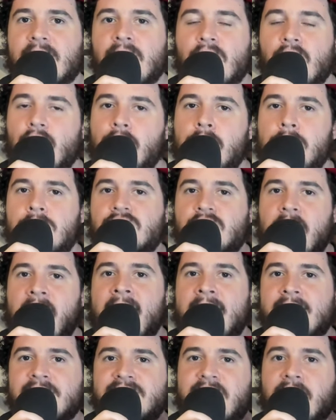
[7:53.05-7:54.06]
Who
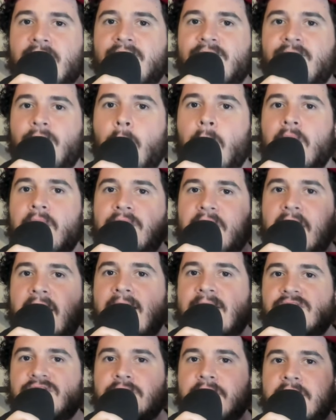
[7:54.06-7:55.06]
drives that fourth
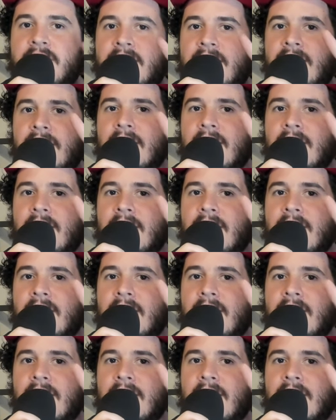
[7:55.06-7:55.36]
entry